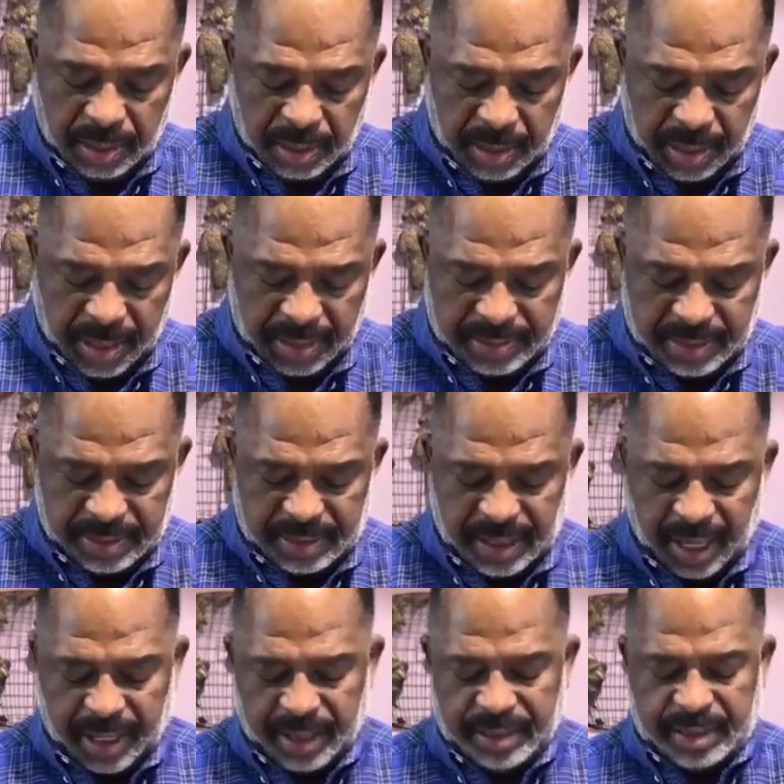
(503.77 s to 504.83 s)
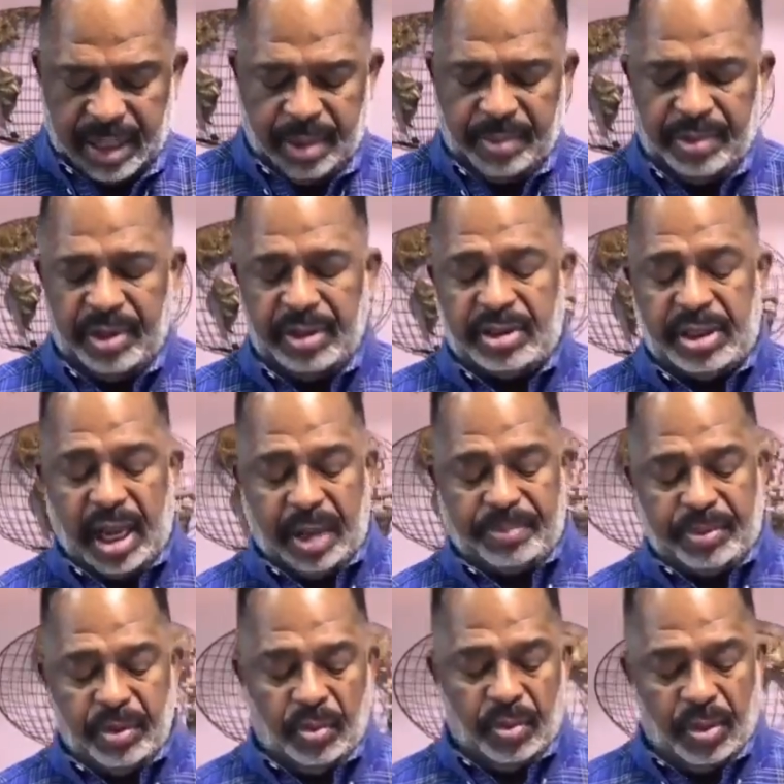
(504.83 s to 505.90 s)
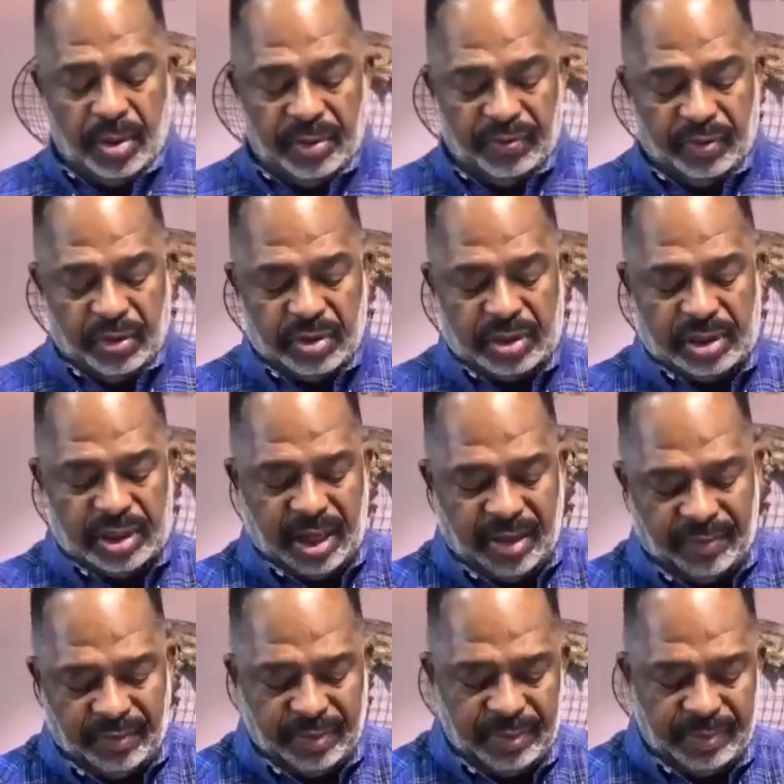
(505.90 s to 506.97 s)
Yes, it's 2 Timothy chapter 1, verse 7.